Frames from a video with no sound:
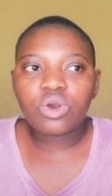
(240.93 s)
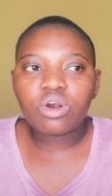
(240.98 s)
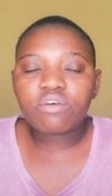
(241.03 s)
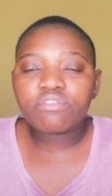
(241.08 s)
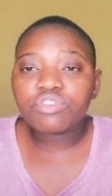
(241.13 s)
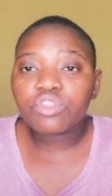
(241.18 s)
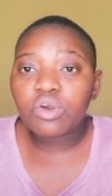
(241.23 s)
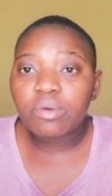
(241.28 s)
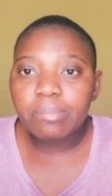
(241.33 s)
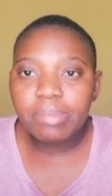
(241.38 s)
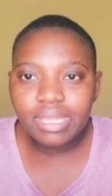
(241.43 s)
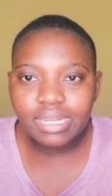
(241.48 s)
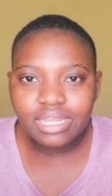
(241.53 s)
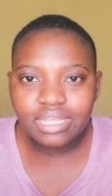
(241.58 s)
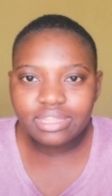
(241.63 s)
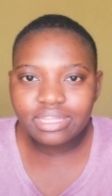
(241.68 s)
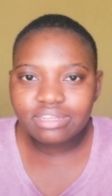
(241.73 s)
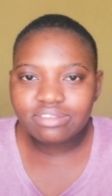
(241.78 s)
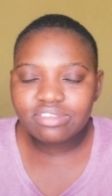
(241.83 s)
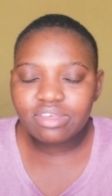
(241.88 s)
are of the
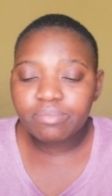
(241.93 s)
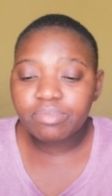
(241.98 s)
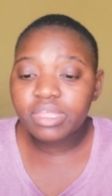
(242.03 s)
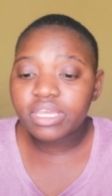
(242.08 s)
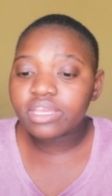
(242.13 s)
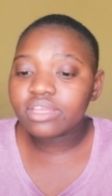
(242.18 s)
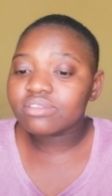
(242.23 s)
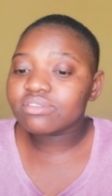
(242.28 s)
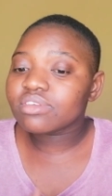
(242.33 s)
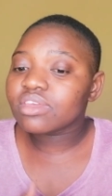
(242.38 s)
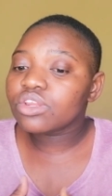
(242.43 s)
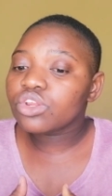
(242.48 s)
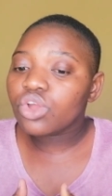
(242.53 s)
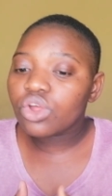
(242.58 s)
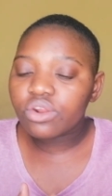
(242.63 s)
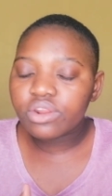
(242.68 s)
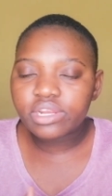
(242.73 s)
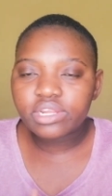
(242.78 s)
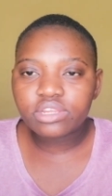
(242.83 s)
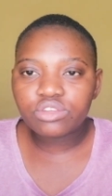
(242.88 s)
opinion that something is
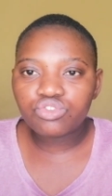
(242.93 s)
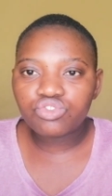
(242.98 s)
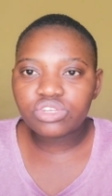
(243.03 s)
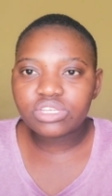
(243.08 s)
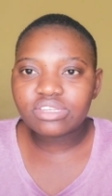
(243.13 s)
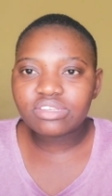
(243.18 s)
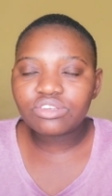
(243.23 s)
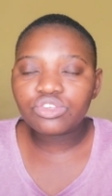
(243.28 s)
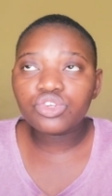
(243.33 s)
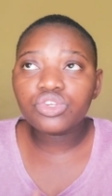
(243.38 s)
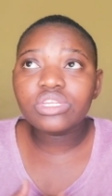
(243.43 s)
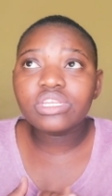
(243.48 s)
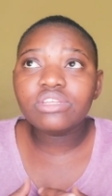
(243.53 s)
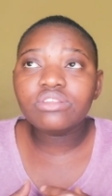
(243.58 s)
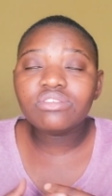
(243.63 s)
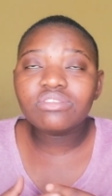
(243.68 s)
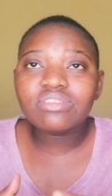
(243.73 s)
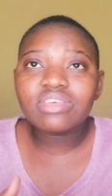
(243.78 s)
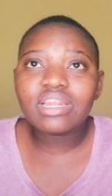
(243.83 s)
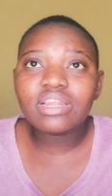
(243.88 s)
incorrectly treated, you need
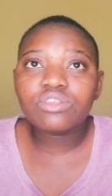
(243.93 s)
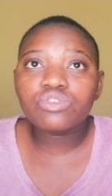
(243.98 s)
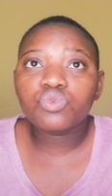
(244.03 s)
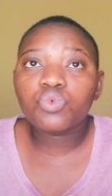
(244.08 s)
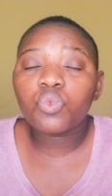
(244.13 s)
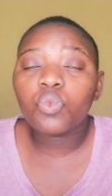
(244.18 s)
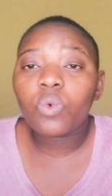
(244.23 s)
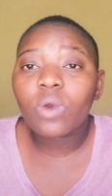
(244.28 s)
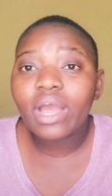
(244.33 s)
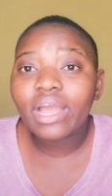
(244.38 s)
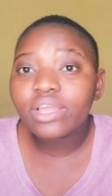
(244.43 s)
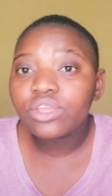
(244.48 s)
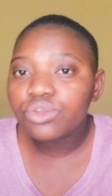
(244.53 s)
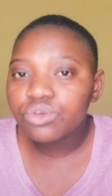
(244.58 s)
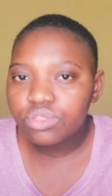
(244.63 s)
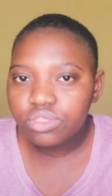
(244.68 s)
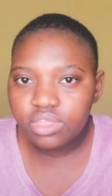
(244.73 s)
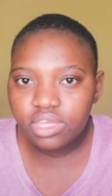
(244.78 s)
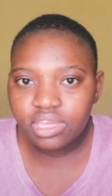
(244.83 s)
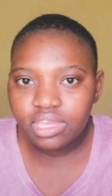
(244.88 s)
to tell us why you
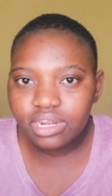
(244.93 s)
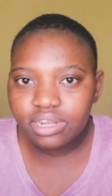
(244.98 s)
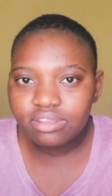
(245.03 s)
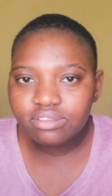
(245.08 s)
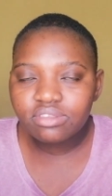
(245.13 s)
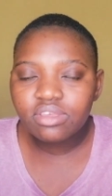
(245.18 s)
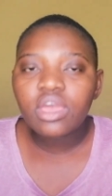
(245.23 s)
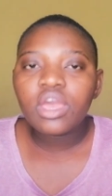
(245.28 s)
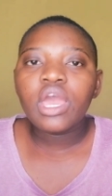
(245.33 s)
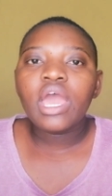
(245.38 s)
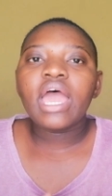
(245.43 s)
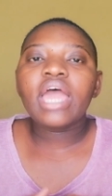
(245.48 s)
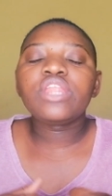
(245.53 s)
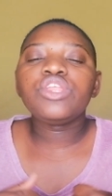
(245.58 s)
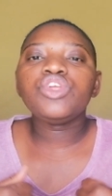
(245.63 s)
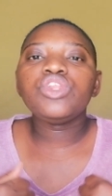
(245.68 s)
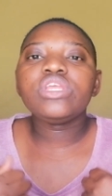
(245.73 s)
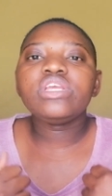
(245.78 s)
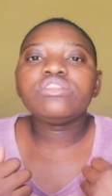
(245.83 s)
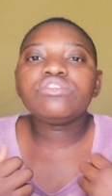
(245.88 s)
think it is, and
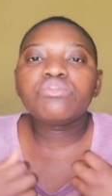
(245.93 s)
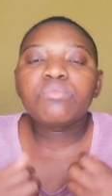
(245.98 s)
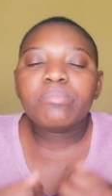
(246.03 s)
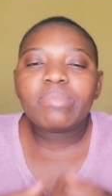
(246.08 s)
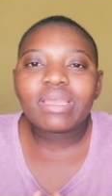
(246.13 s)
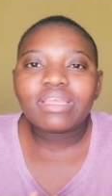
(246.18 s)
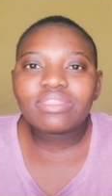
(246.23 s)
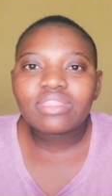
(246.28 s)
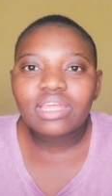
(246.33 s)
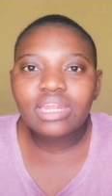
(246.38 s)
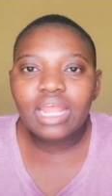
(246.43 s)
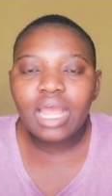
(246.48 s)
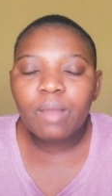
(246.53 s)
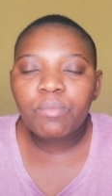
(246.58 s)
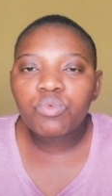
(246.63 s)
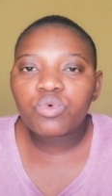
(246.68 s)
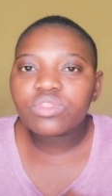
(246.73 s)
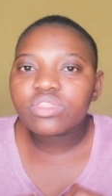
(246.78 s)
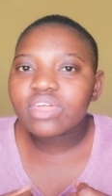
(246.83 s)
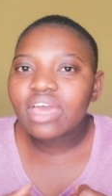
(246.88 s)
you need to back that
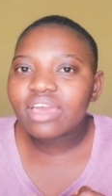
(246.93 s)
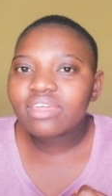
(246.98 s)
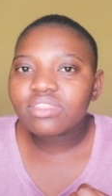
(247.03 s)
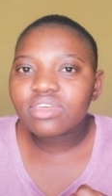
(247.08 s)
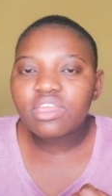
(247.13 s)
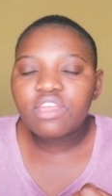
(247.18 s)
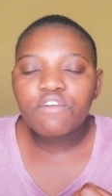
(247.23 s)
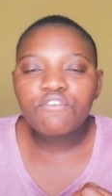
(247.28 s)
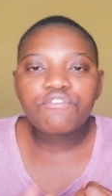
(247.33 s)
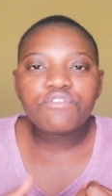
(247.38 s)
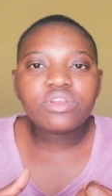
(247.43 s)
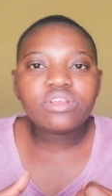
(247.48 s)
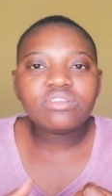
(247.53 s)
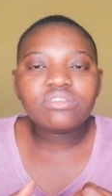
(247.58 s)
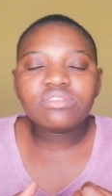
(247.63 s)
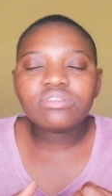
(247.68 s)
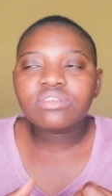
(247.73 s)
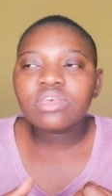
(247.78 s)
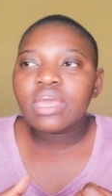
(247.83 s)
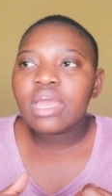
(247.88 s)
up with either
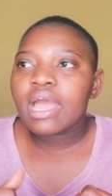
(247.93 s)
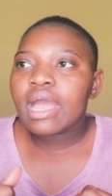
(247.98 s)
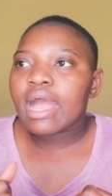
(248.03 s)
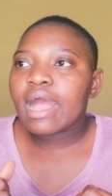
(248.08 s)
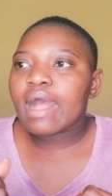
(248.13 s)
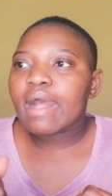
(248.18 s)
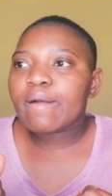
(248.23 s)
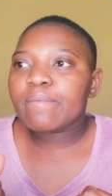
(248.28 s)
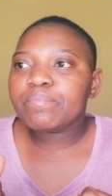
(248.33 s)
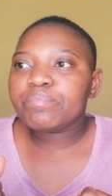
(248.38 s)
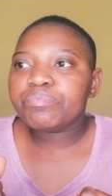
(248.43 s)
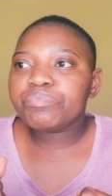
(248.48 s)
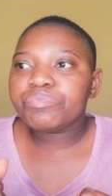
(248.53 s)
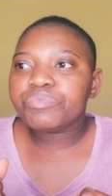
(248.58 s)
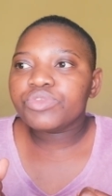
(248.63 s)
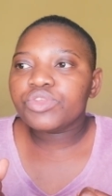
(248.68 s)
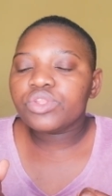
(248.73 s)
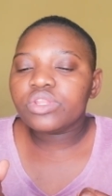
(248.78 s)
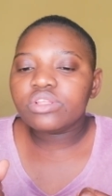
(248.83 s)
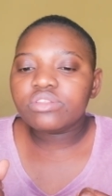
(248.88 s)
IFRS,
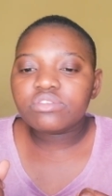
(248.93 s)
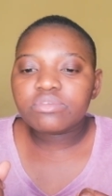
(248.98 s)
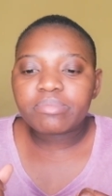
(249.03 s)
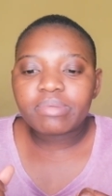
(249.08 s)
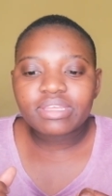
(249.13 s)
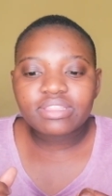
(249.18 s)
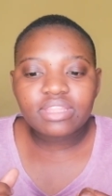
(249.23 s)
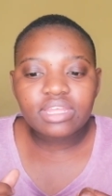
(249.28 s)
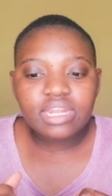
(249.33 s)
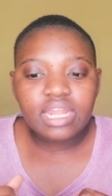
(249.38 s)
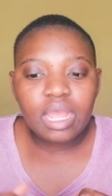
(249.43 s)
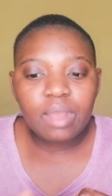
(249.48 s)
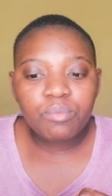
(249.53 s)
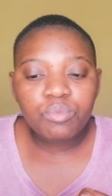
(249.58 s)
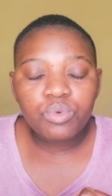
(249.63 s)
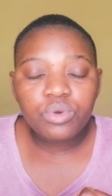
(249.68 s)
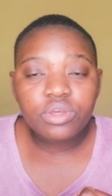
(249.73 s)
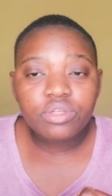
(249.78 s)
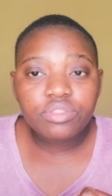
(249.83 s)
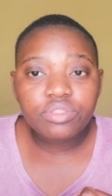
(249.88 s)
you need to back that up
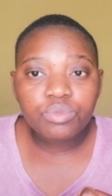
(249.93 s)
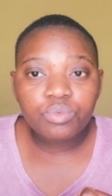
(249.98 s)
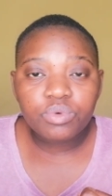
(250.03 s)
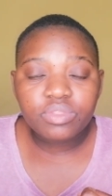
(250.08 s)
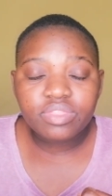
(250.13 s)
with